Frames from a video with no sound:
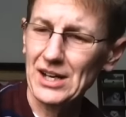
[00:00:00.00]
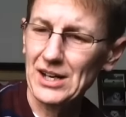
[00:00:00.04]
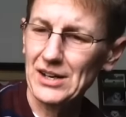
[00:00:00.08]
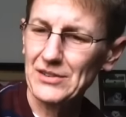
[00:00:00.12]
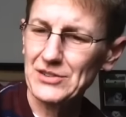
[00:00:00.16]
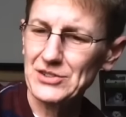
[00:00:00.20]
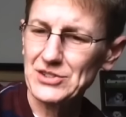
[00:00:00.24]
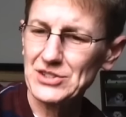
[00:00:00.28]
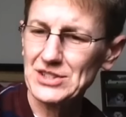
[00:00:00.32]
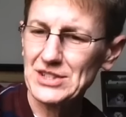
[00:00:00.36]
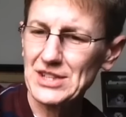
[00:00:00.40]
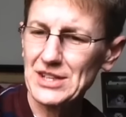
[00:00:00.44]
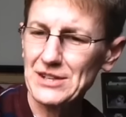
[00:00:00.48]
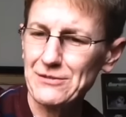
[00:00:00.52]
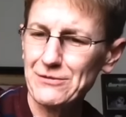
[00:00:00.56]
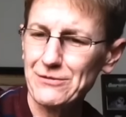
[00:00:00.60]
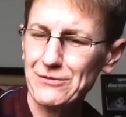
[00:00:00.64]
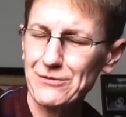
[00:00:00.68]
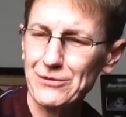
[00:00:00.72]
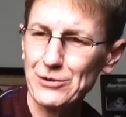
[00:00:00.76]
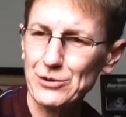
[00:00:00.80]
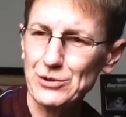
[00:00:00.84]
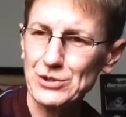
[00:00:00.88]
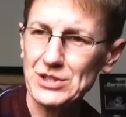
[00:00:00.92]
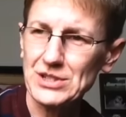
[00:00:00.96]
This is the
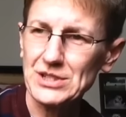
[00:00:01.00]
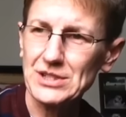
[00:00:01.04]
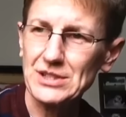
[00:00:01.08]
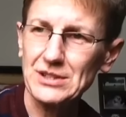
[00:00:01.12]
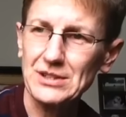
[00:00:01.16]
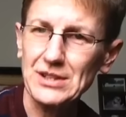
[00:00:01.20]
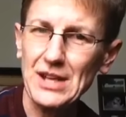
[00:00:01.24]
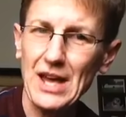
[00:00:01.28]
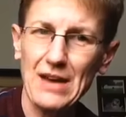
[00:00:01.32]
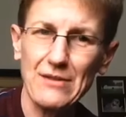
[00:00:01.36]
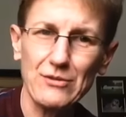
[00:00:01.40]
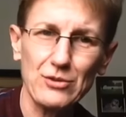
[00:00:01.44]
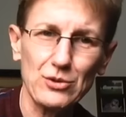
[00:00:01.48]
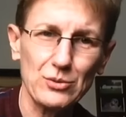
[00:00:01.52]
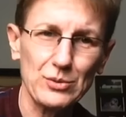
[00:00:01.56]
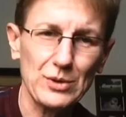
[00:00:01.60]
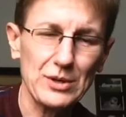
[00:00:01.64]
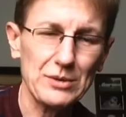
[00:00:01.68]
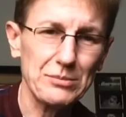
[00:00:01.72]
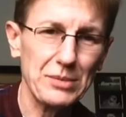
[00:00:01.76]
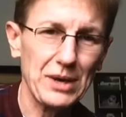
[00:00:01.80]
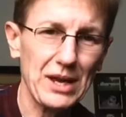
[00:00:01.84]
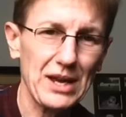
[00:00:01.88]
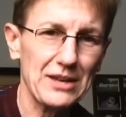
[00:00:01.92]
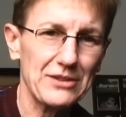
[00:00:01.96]
first novel
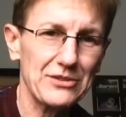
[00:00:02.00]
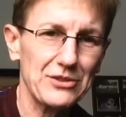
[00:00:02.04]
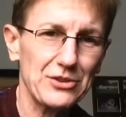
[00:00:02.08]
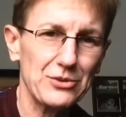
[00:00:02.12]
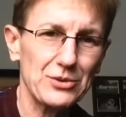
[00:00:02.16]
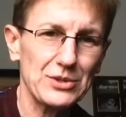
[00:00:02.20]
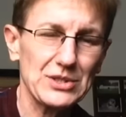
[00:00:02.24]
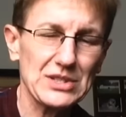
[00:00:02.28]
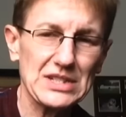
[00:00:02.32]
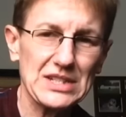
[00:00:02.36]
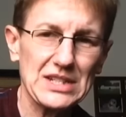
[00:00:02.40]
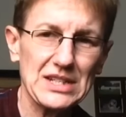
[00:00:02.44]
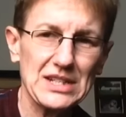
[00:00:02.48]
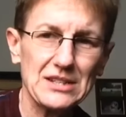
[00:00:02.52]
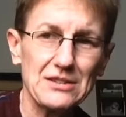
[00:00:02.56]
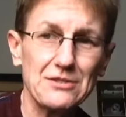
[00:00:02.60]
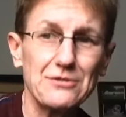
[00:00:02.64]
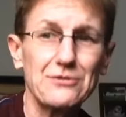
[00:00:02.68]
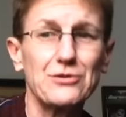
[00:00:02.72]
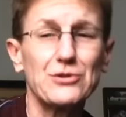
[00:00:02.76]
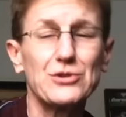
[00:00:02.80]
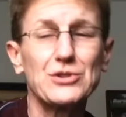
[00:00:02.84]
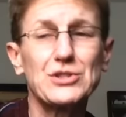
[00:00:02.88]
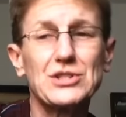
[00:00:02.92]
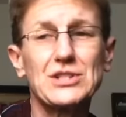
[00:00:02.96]
written by Agatha Christie, the
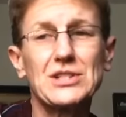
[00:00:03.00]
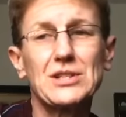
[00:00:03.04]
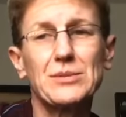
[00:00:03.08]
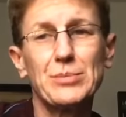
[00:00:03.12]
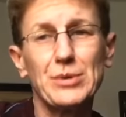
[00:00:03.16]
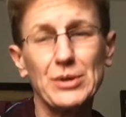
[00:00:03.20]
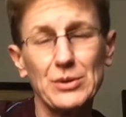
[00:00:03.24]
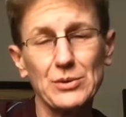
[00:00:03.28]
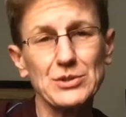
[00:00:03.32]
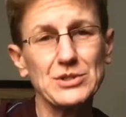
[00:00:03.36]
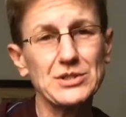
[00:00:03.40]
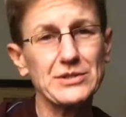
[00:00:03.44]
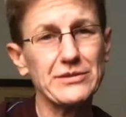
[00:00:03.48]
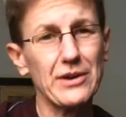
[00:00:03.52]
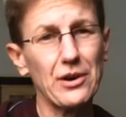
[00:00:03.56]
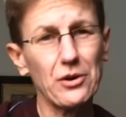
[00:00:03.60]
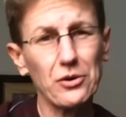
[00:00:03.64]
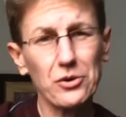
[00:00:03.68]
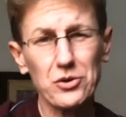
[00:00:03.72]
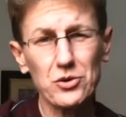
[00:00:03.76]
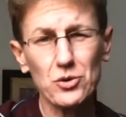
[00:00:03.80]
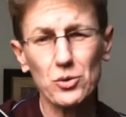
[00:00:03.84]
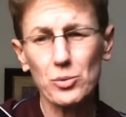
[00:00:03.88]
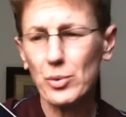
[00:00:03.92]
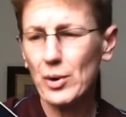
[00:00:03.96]
first appearance of
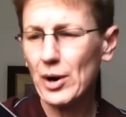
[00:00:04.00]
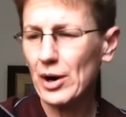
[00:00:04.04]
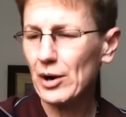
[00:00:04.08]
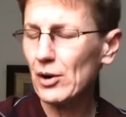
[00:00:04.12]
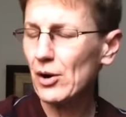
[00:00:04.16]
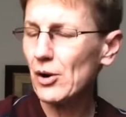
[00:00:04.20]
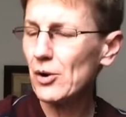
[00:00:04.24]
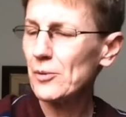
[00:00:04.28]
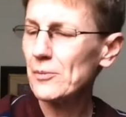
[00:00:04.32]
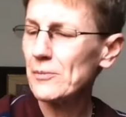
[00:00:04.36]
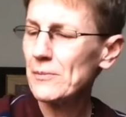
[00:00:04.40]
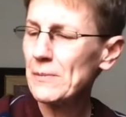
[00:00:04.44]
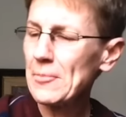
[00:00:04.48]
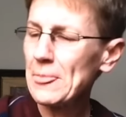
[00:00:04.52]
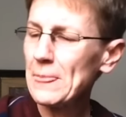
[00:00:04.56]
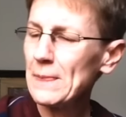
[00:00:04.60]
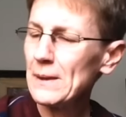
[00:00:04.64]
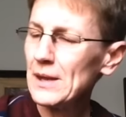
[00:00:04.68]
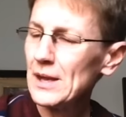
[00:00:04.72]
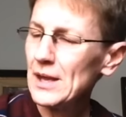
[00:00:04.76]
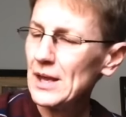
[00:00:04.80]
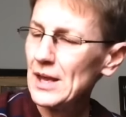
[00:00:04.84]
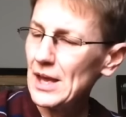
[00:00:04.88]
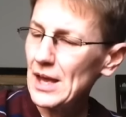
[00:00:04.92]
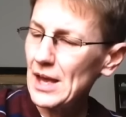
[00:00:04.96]
Hercule Poirot,
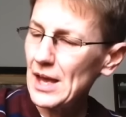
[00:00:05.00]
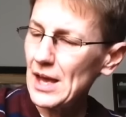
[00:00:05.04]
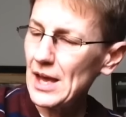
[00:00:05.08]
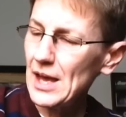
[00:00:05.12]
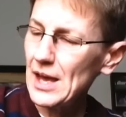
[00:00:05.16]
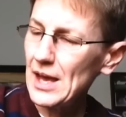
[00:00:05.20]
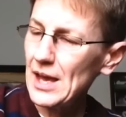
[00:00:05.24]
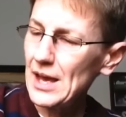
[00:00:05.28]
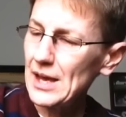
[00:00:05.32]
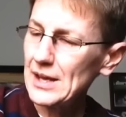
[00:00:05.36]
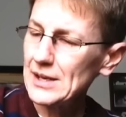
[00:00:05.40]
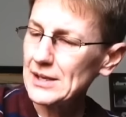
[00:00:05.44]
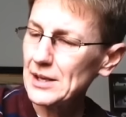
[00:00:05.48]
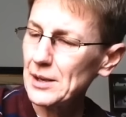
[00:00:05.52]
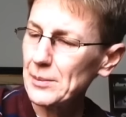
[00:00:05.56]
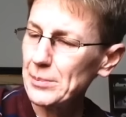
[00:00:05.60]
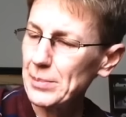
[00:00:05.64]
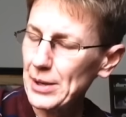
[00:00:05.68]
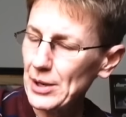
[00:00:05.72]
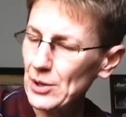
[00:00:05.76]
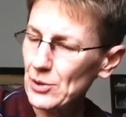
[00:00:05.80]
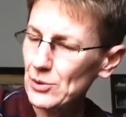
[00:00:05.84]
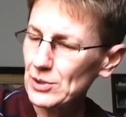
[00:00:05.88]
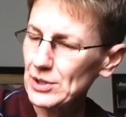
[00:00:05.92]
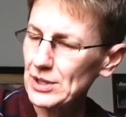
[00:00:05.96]
and
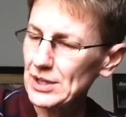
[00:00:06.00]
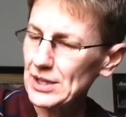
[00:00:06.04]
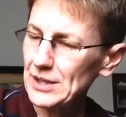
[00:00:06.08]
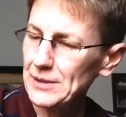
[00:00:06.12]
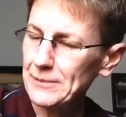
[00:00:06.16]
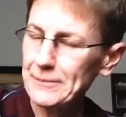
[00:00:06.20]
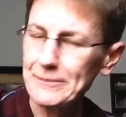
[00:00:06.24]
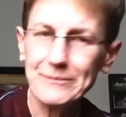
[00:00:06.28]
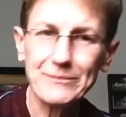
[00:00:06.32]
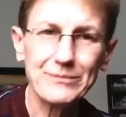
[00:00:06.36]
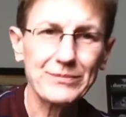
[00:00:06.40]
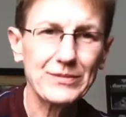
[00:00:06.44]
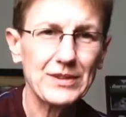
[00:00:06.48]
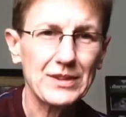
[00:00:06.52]
apparently...